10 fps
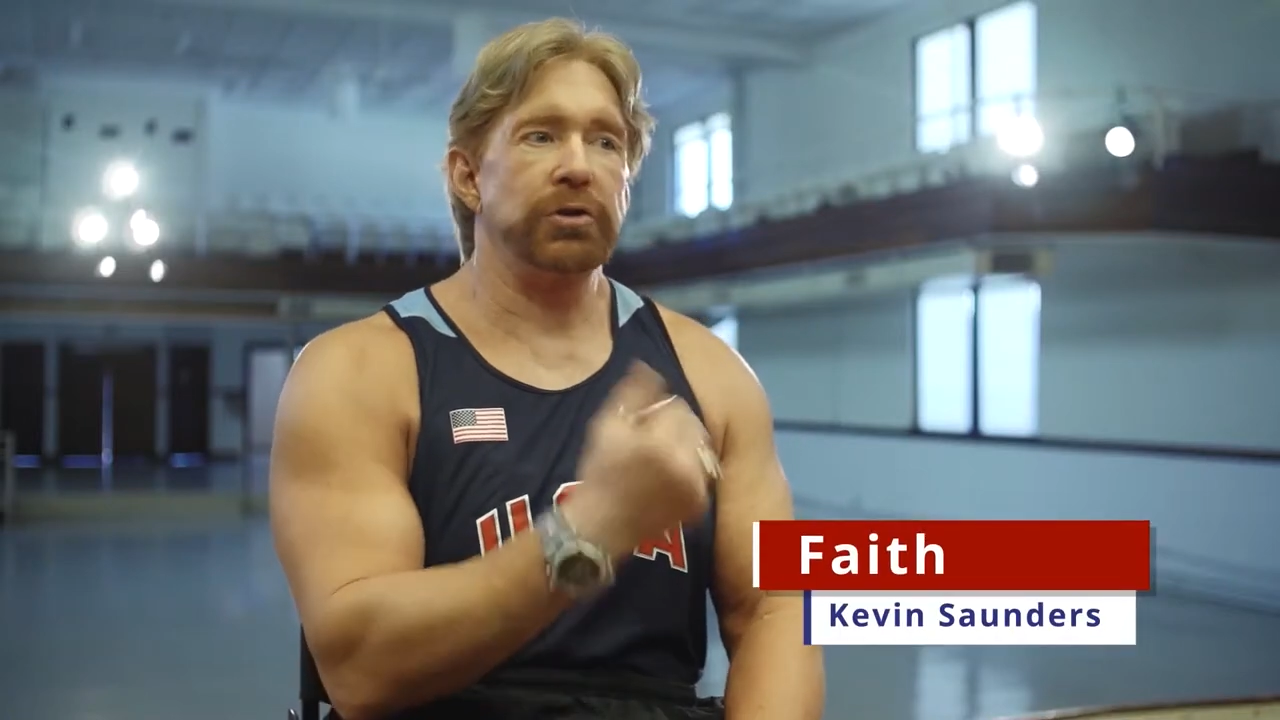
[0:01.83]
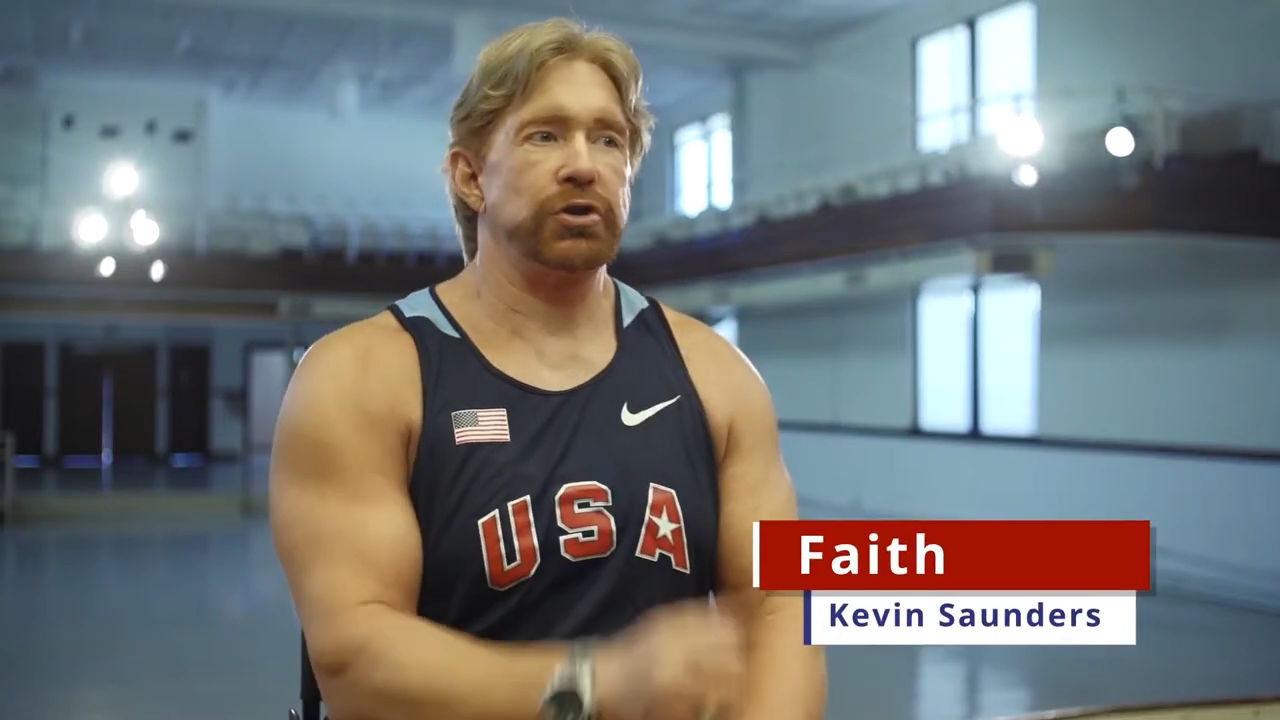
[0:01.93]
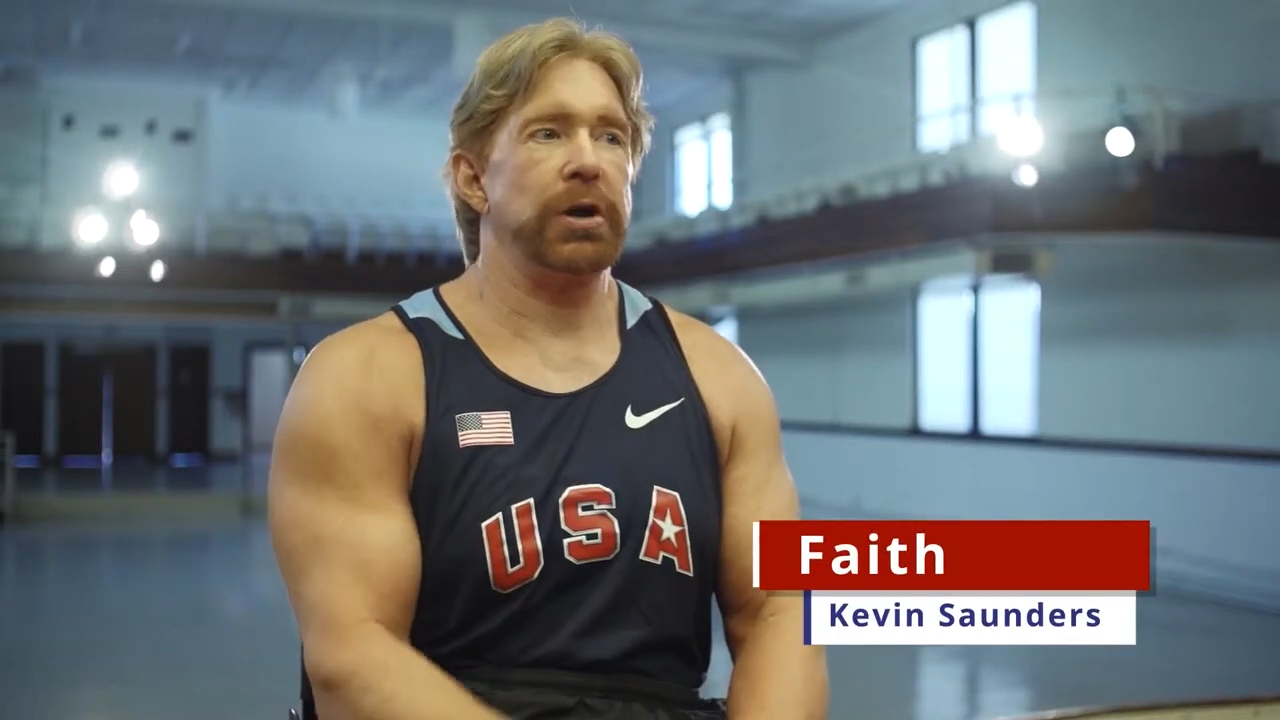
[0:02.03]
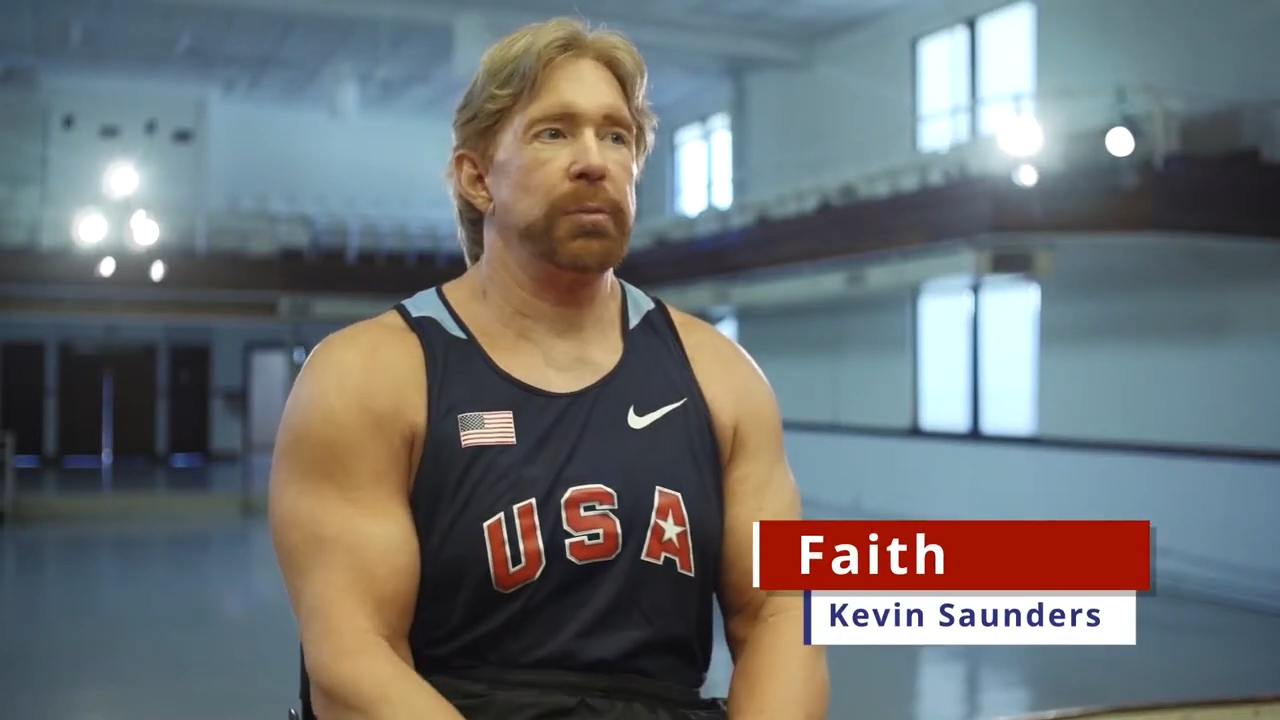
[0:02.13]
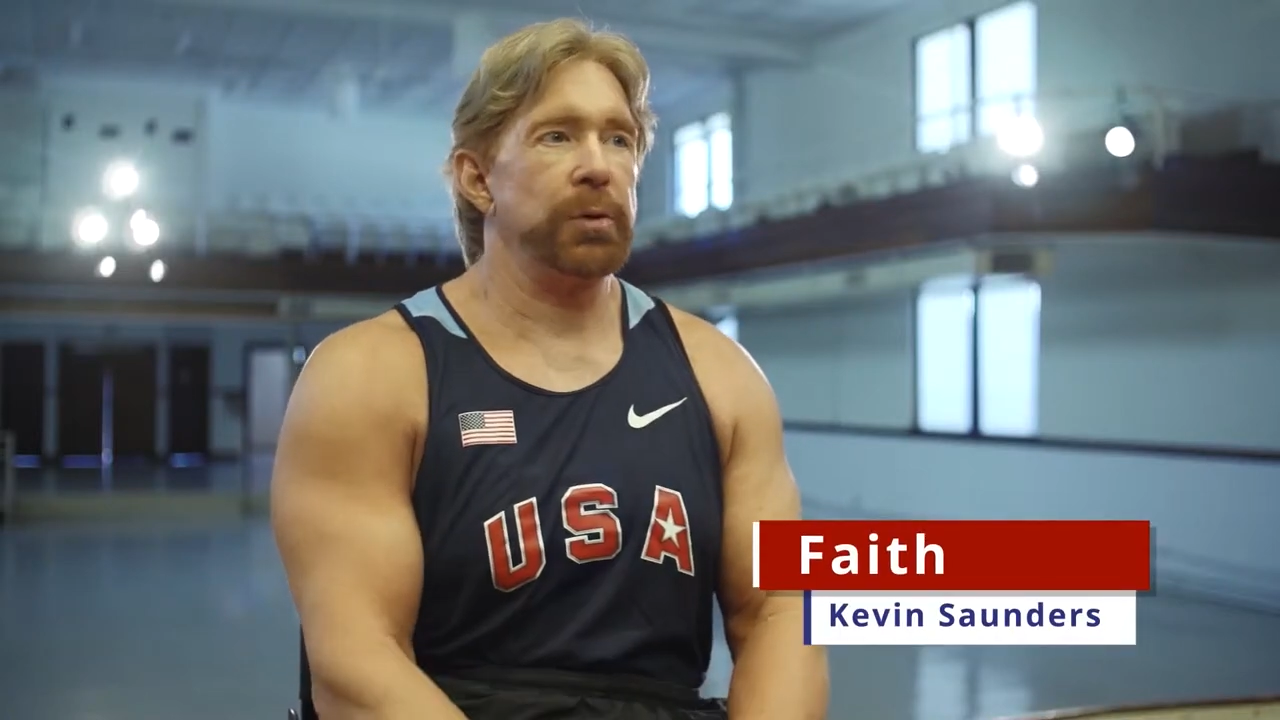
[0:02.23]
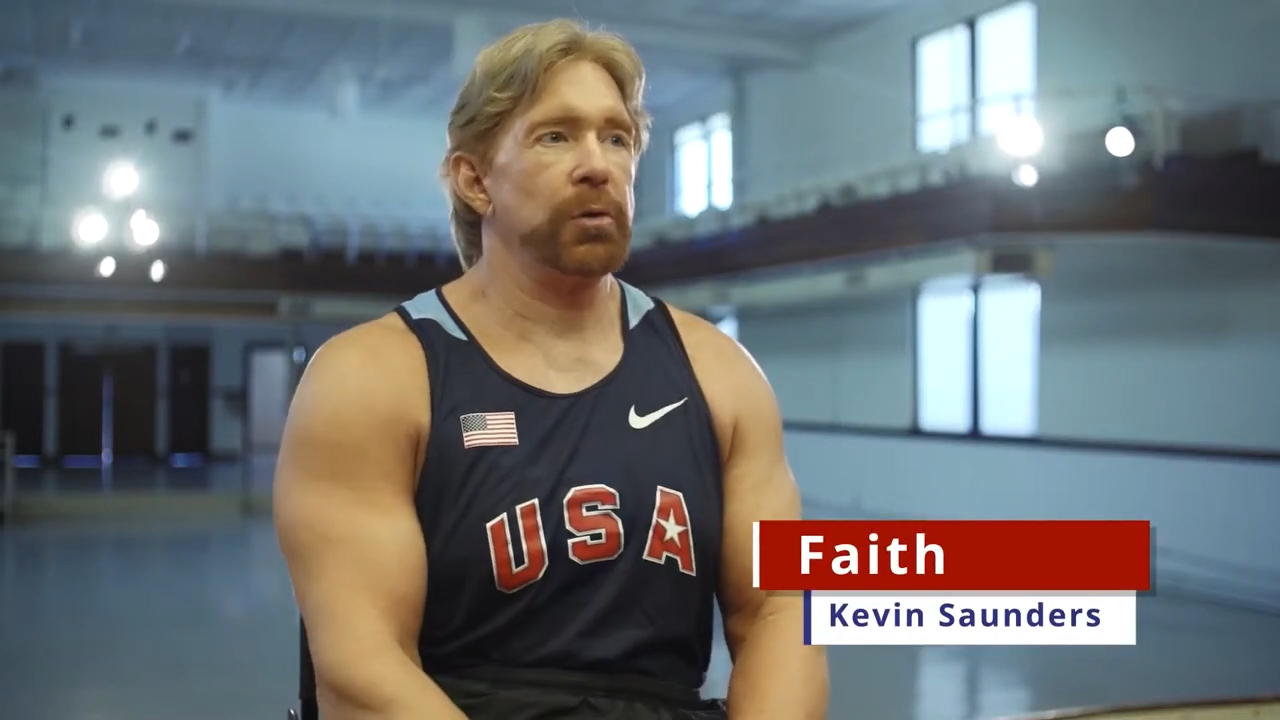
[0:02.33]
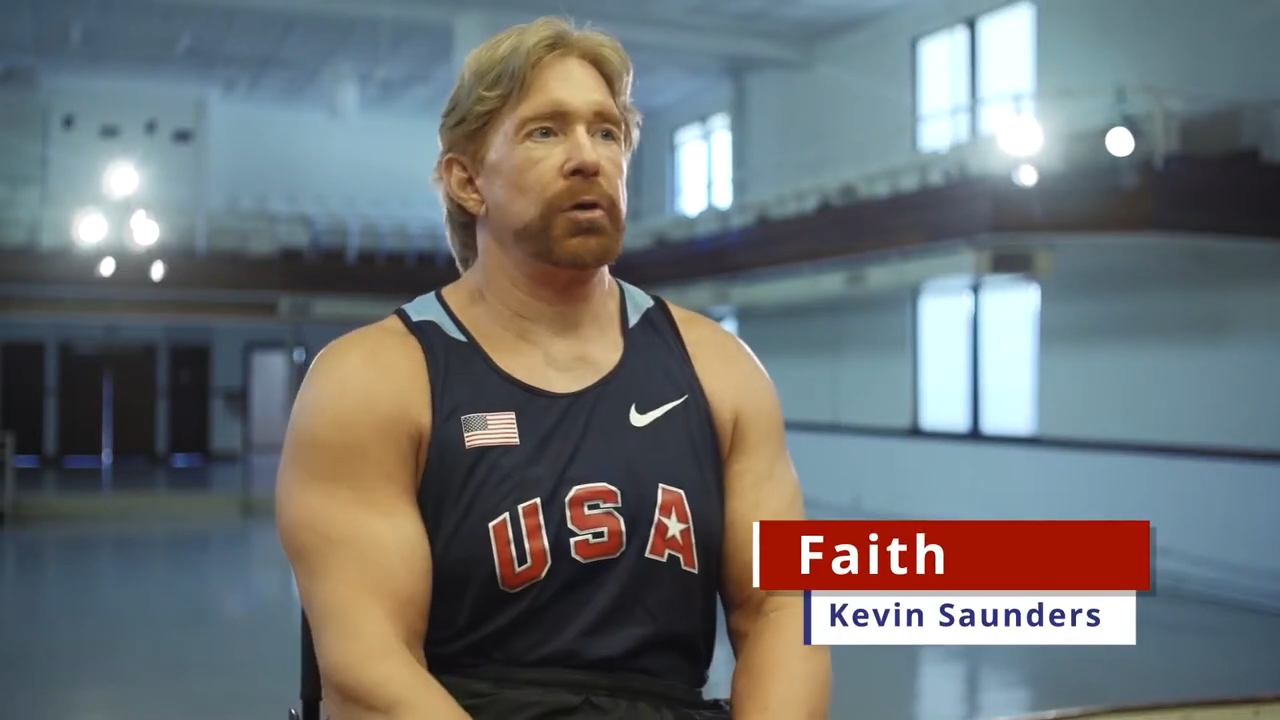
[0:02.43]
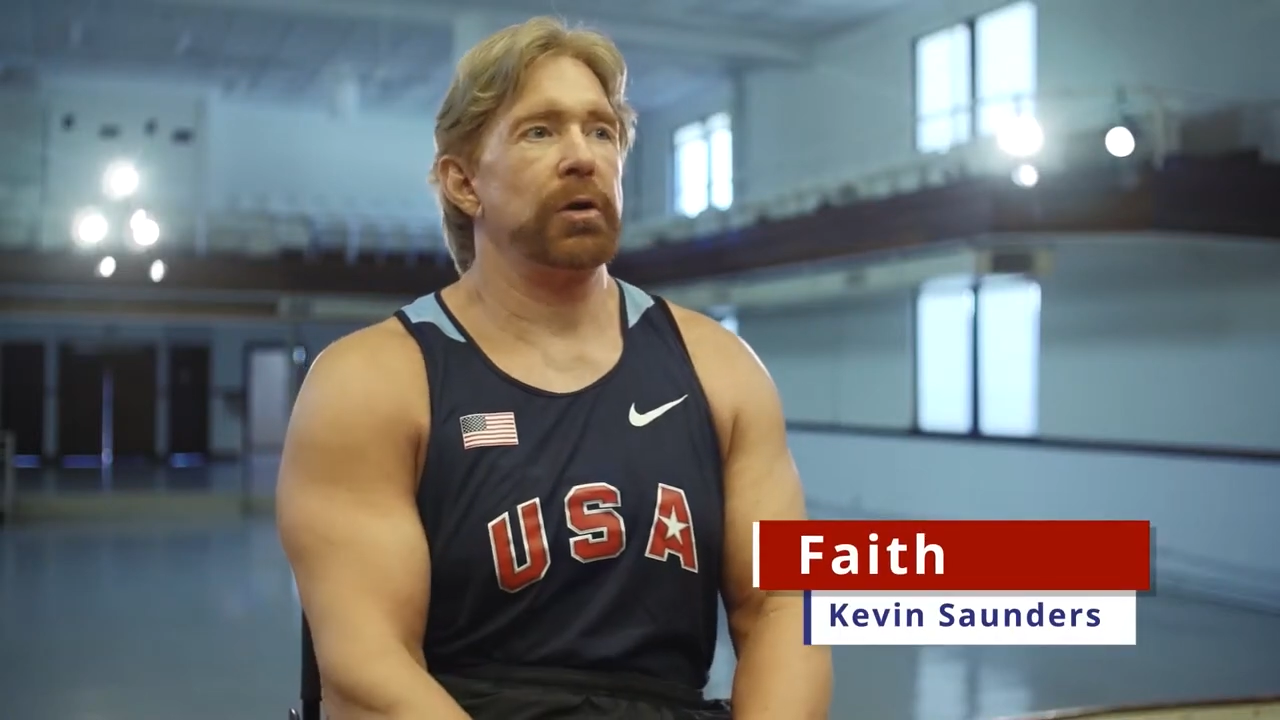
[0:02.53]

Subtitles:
champion